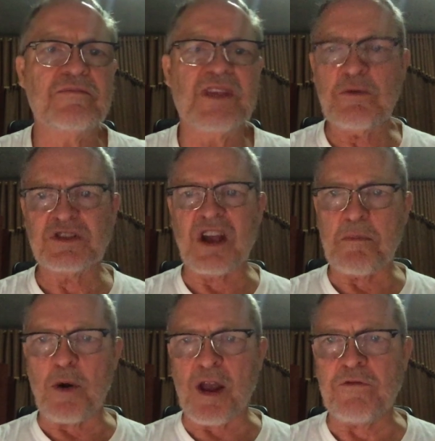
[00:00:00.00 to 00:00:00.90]
That was a
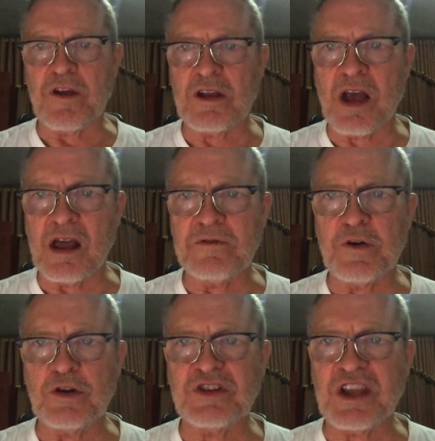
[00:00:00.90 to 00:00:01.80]
private
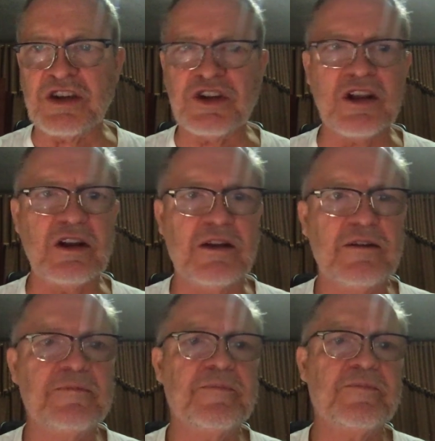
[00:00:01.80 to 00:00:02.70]
conversation.
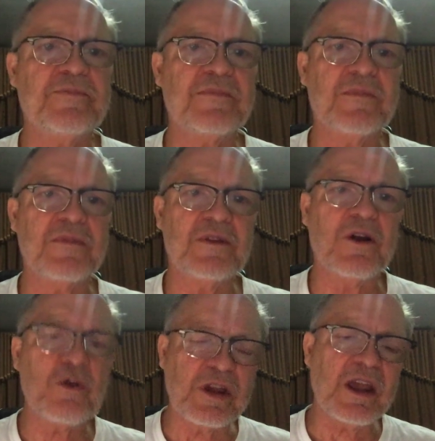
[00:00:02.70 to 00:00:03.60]

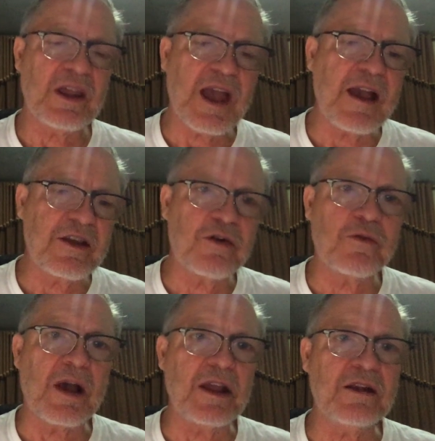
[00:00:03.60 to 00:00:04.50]
Okay, yeah, you're
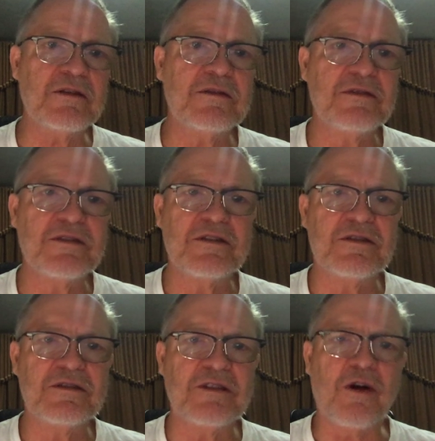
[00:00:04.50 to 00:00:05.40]
right.
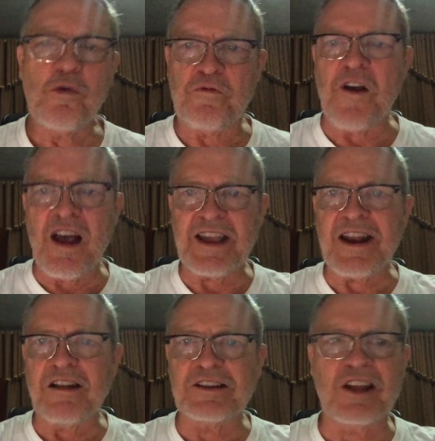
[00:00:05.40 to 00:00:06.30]
Oh, fine,
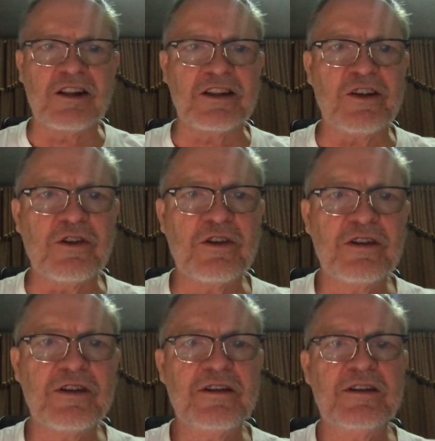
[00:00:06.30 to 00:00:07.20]
I'll tell you.
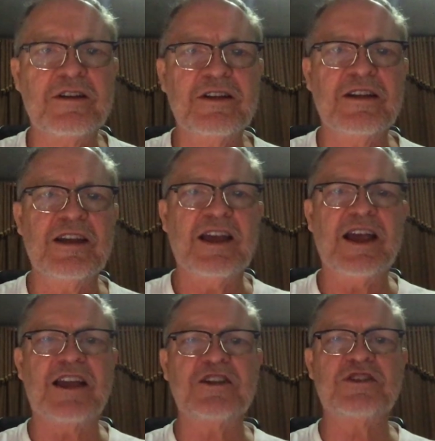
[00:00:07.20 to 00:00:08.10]

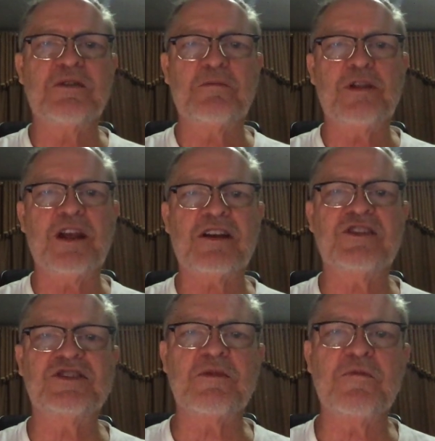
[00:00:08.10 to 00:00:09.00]
Hedge plucked
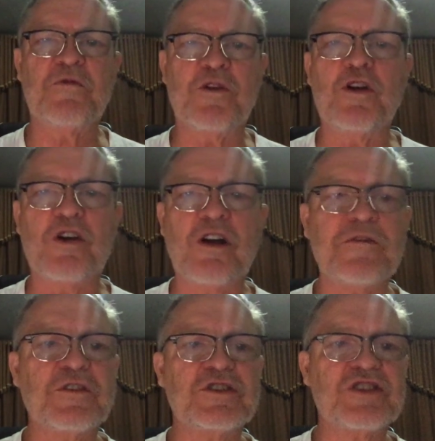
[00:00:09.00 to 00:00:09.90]
some fur
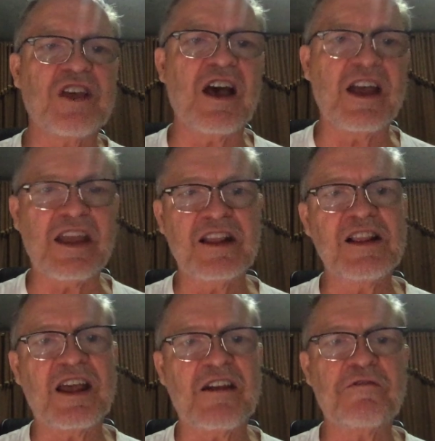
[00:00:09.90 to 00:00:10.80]
off his thigh and
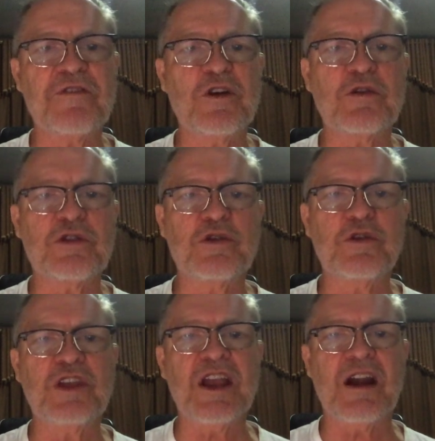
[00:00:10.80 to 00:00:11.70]
let it float through
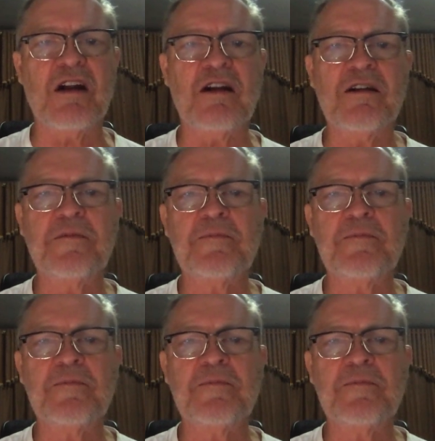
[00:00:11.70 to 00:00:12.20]
the air.